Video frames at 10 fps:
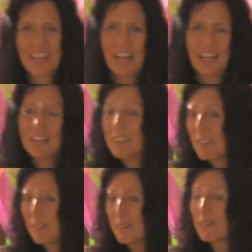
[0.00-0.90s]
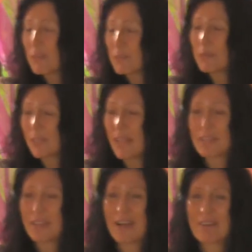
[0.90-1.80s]
And if you would like
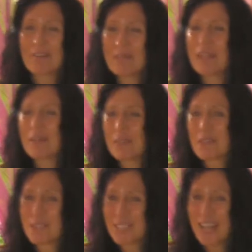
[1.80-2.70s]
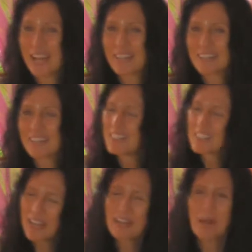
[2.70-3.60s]
to have me at your side,
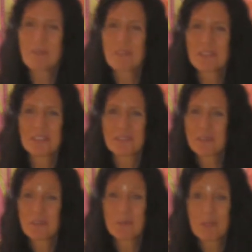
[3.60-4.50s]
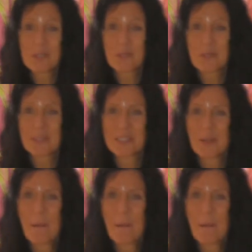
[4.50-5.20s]
sign up for the Living from Vision course.